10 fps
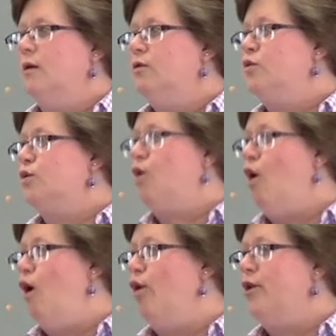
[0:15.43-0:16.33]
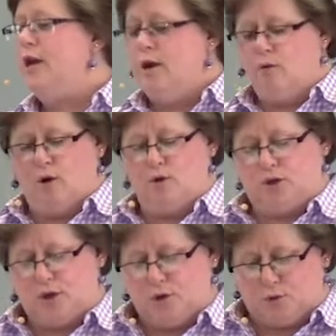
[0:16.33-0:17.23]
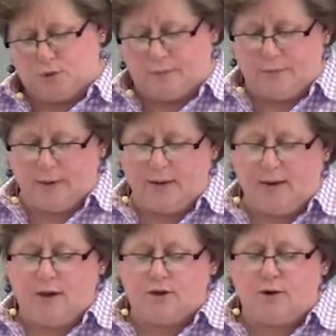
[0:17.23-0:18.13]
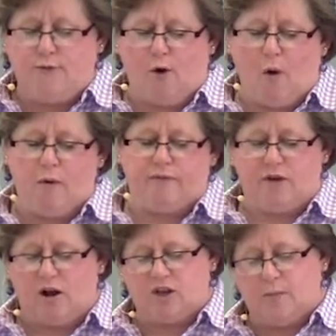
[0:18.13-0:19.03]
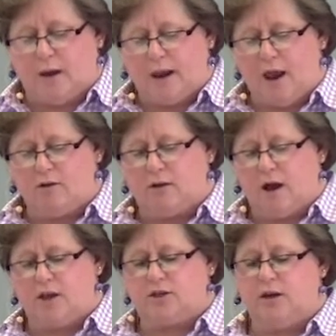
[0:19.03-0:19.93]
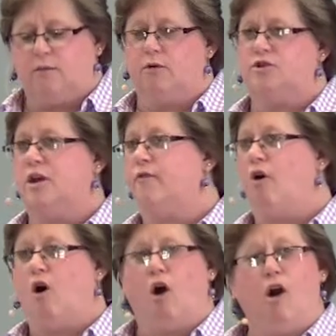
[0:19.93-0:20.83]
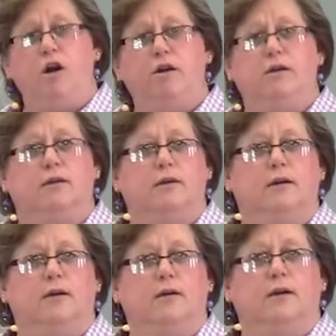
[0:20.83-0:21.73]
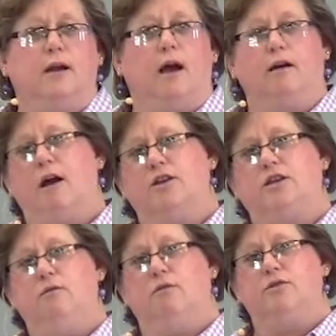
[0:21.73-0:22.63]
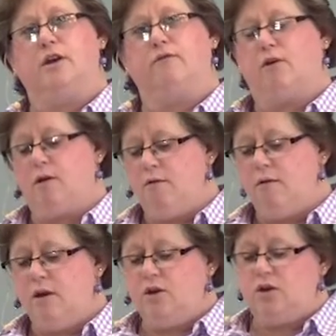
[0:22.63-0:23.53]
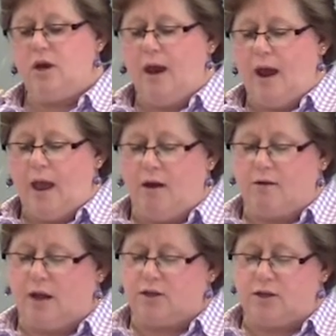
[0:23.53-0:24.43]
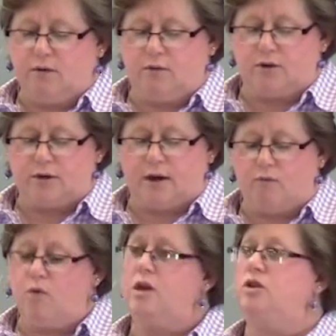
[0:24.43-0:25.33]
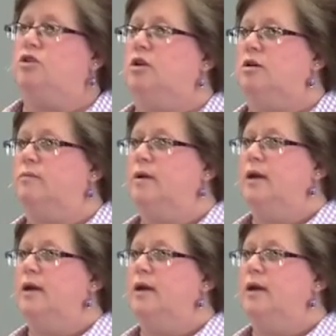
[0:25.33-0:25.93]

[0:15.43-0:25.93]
which was called Hero Central. So far, we've talked about how God's heroes have heart, how God's heroes have courage, how God's heroes have wisdom,